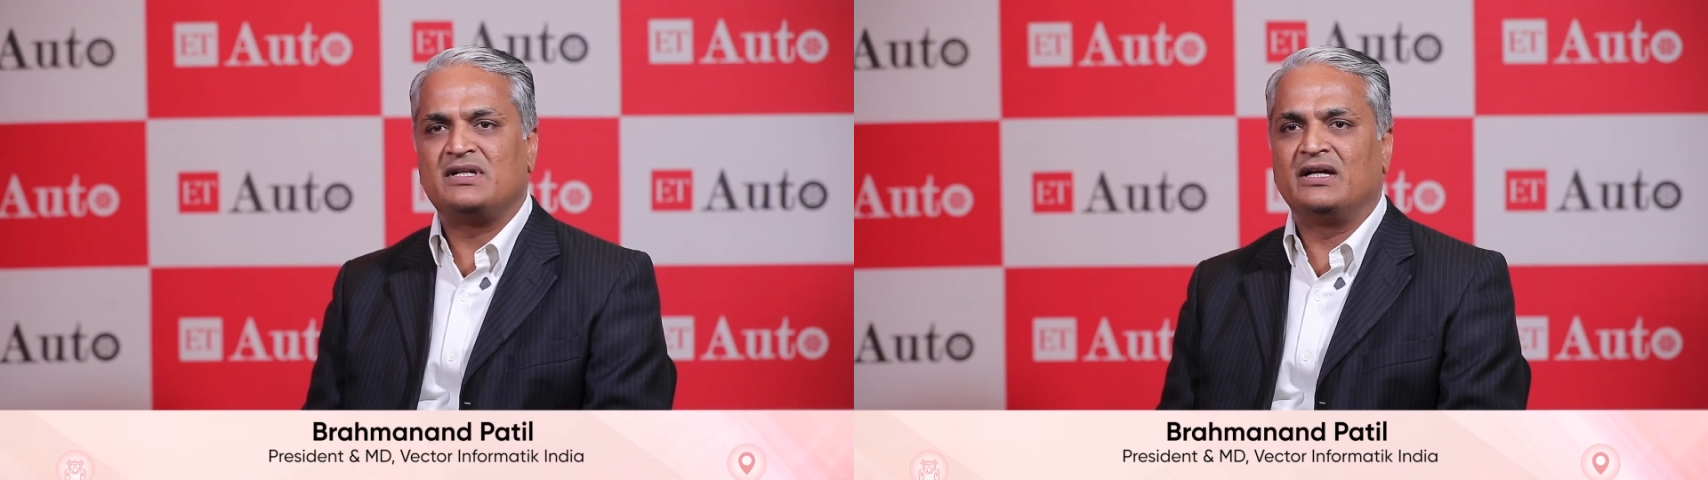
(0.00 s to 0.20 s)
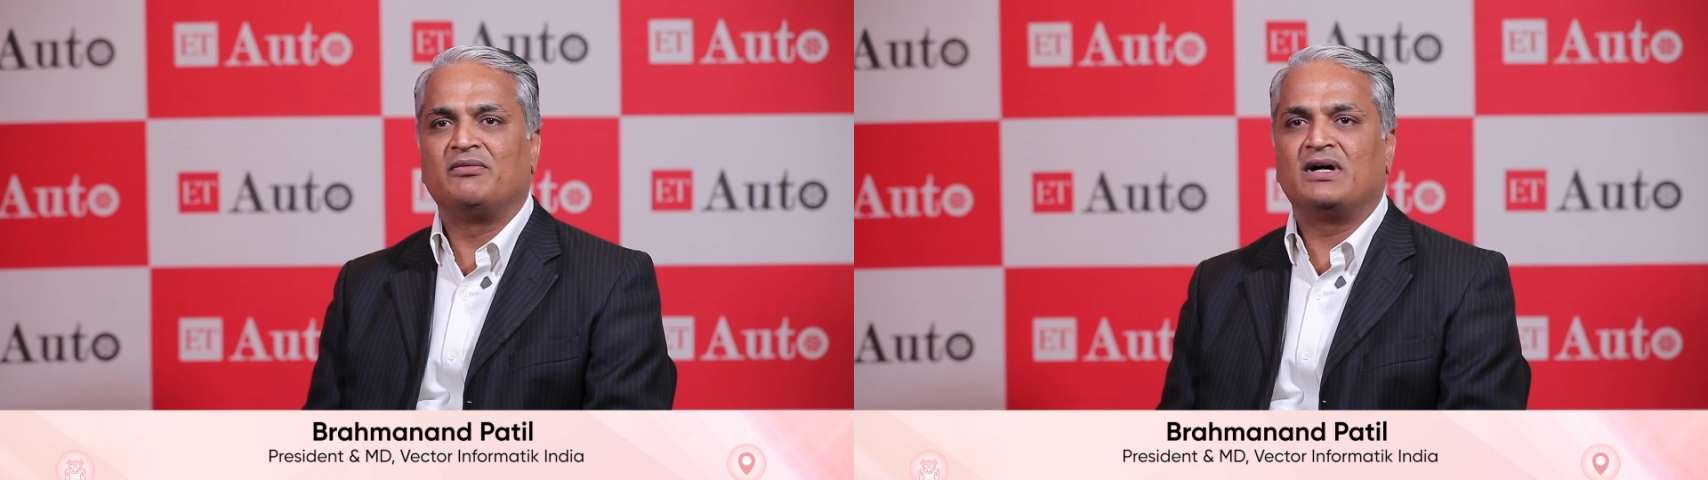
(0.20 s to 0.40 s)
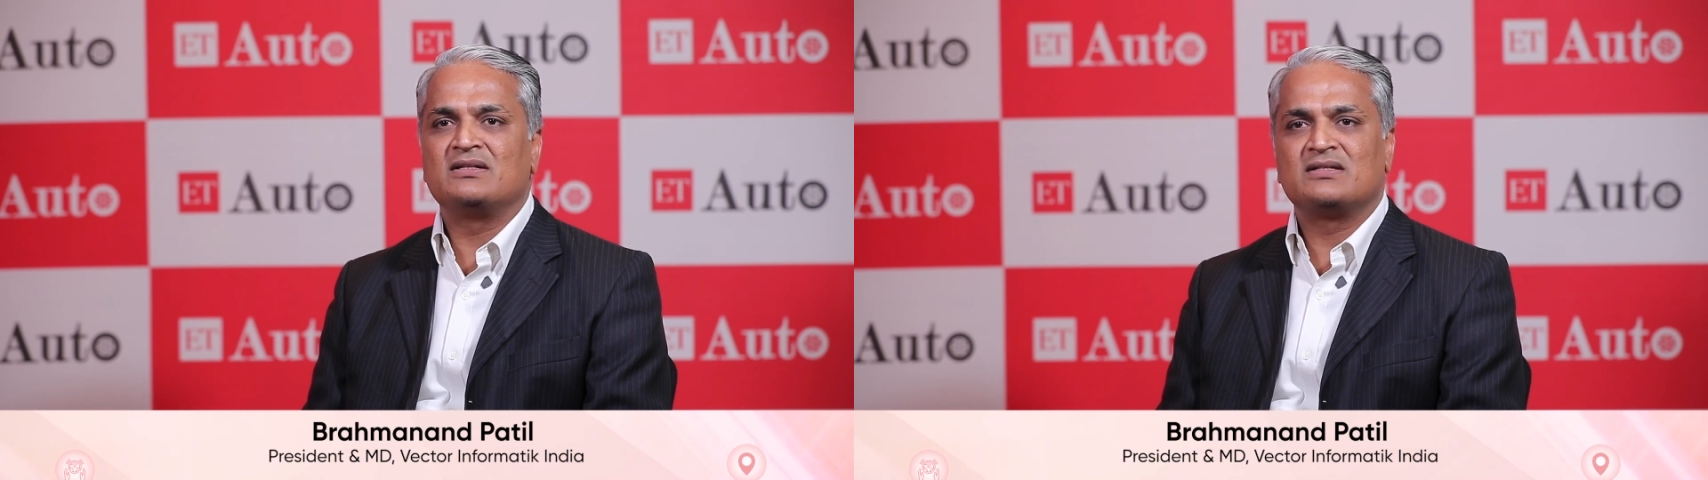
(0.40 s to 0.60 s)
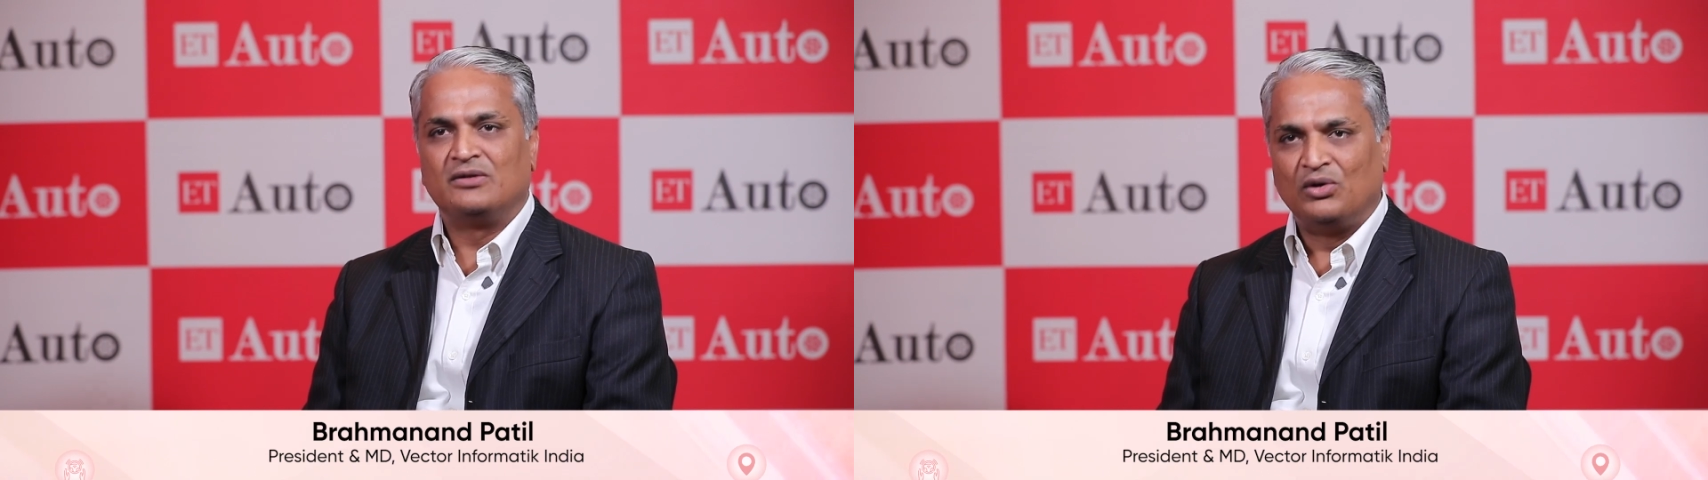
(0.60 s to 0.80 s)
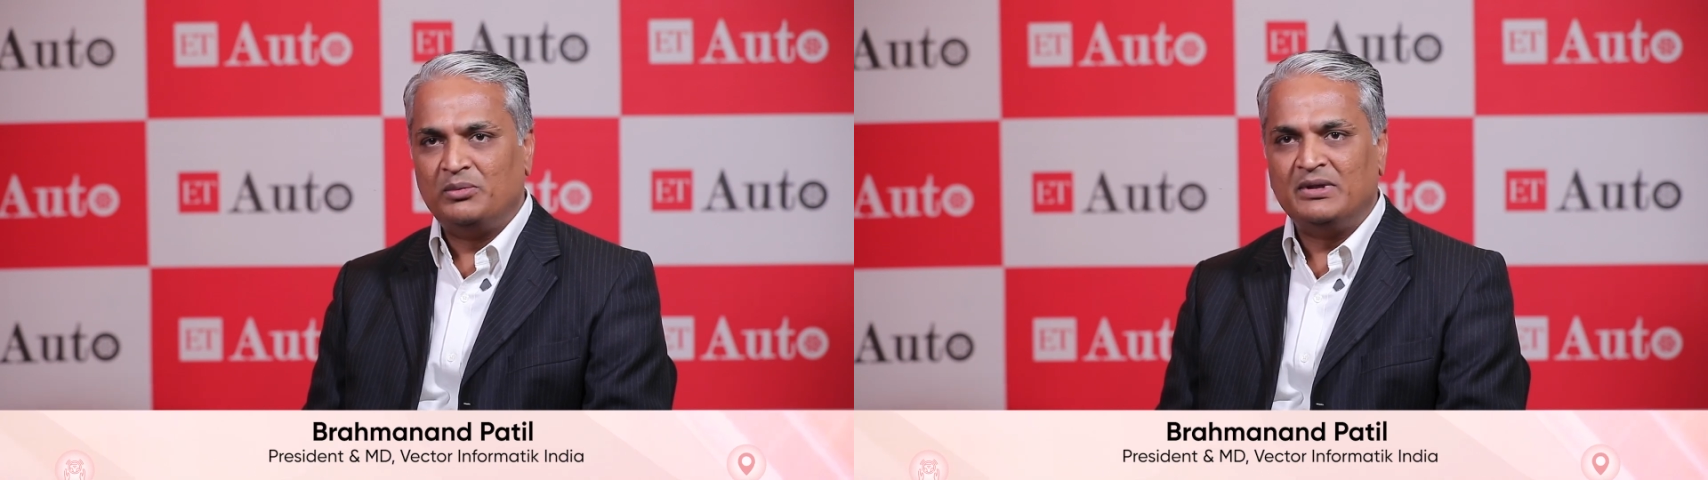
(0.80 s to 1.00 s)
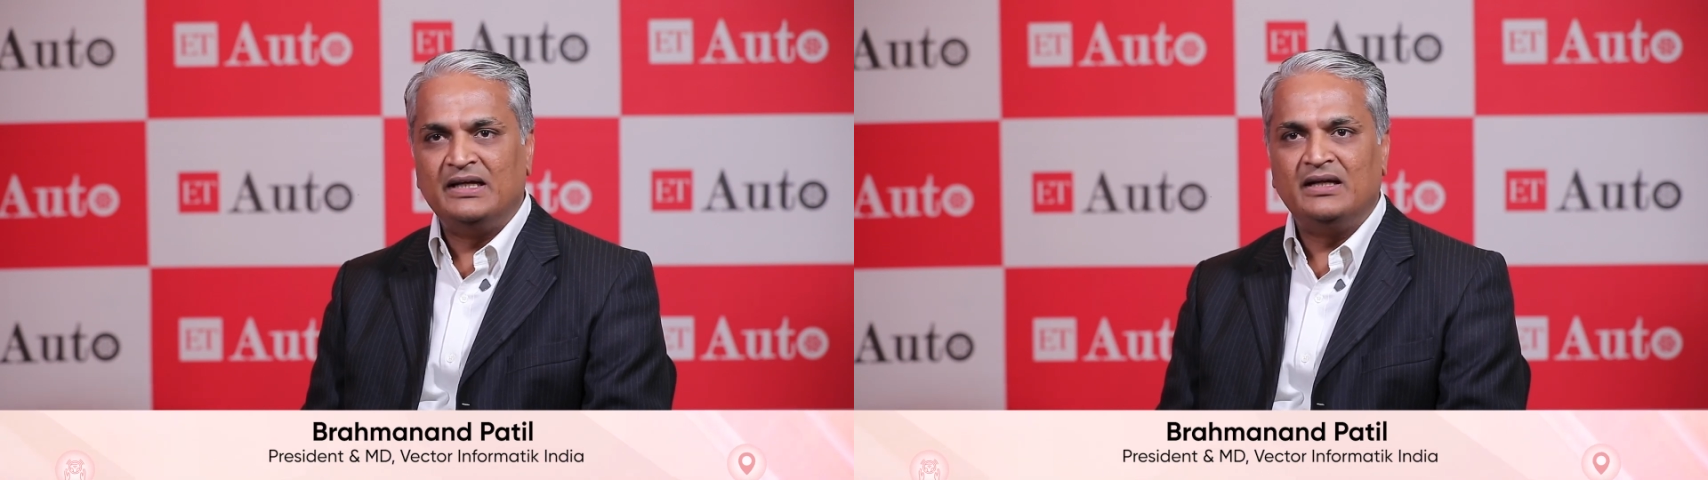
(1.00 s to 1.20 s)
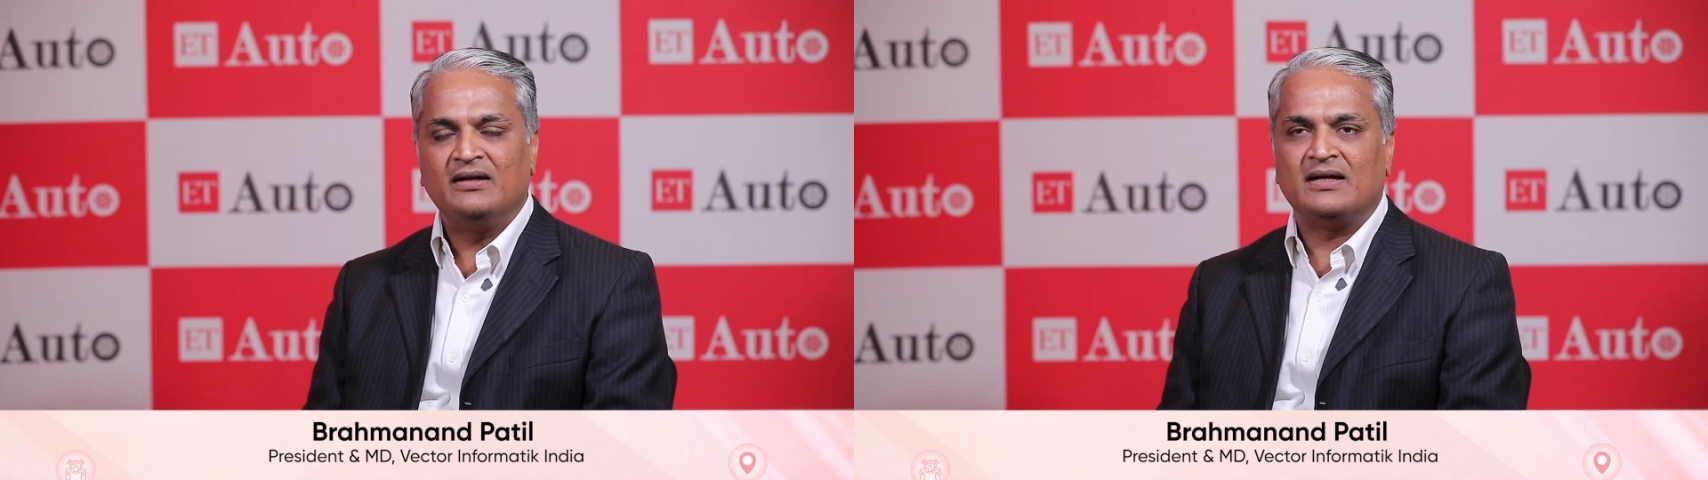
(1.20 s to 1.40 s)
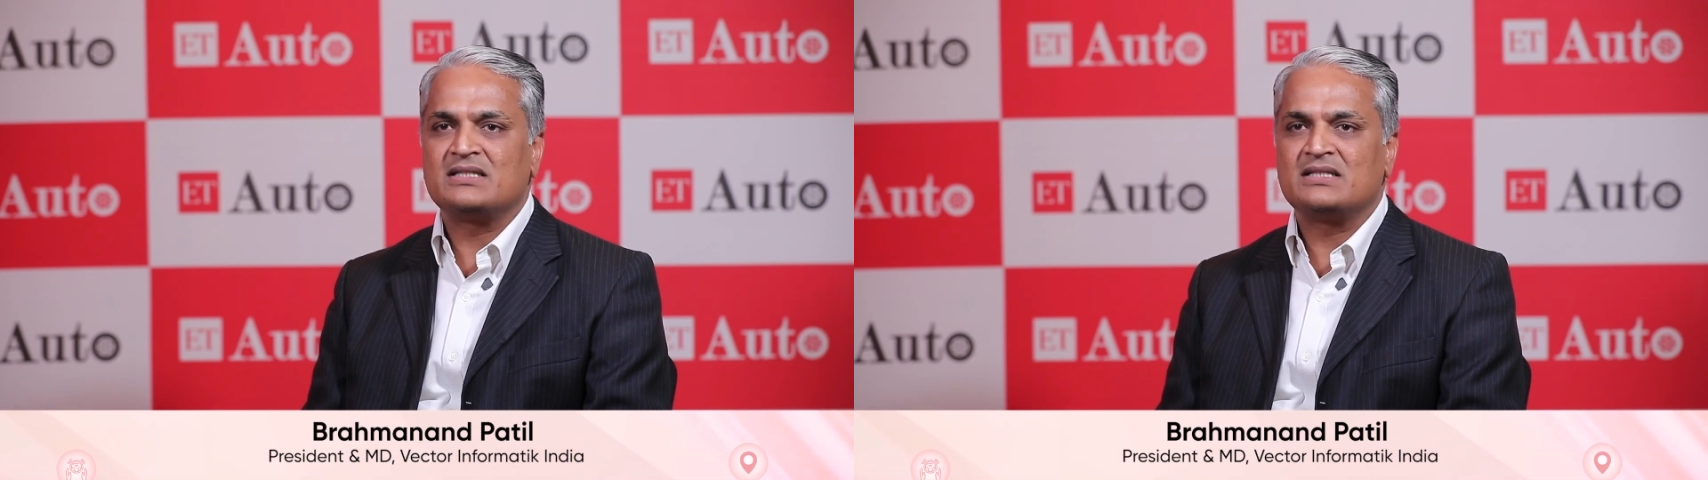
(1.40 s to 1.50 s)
tier ones globally